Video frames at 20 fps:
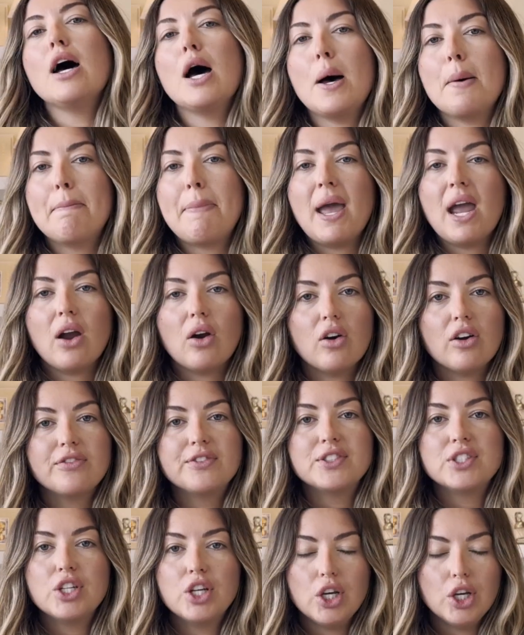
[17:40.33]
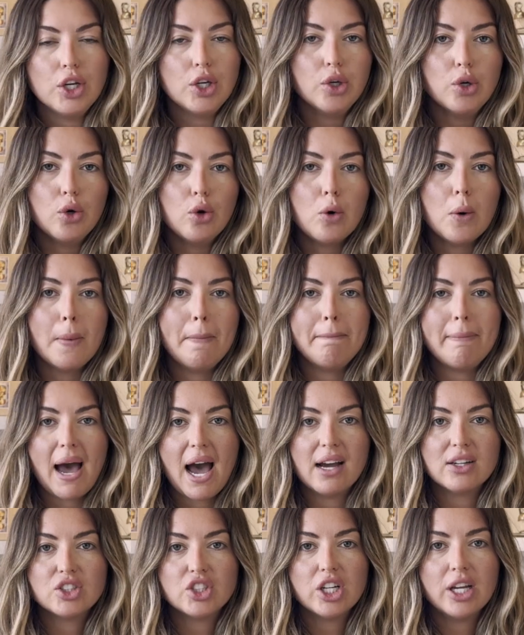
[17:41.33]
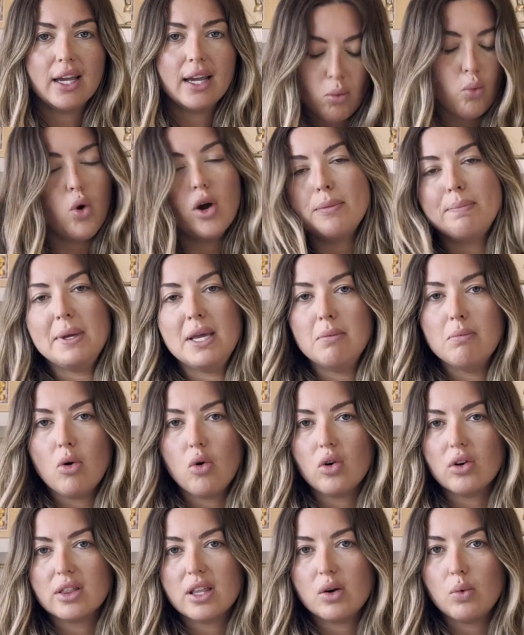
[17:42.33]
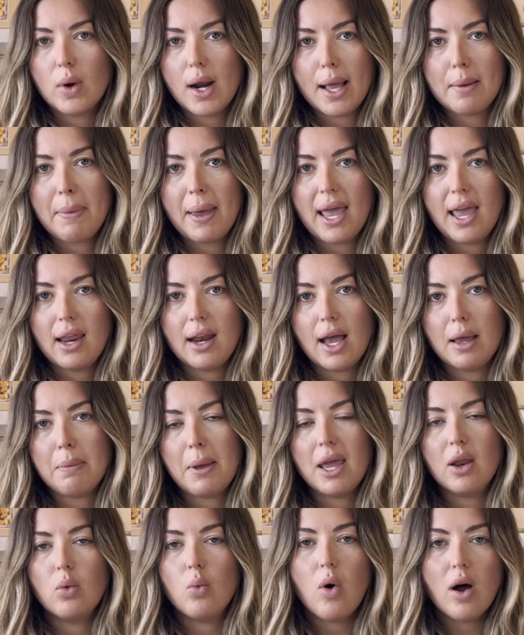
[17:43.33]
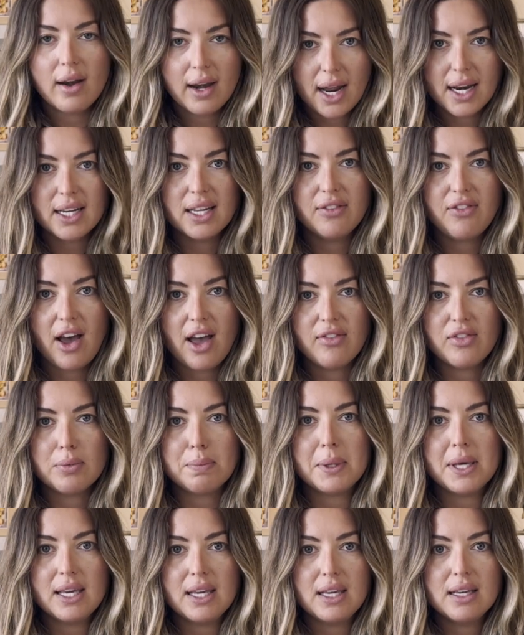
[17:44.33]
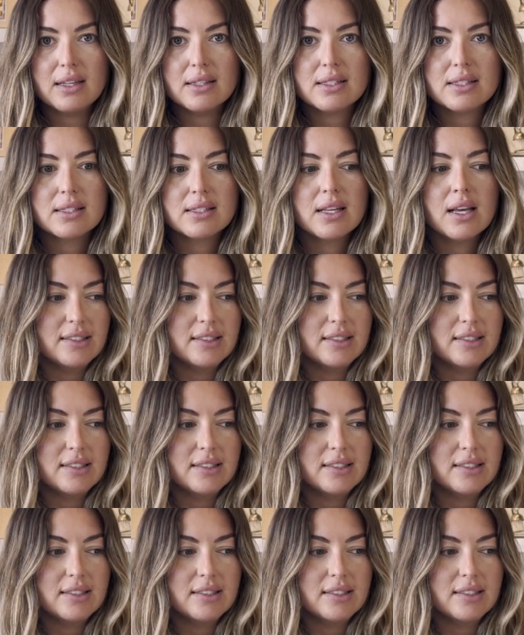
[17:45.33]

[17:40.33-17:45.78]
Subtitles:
a pair of 2 matching would be more than what I paid. I paid 195 a piece.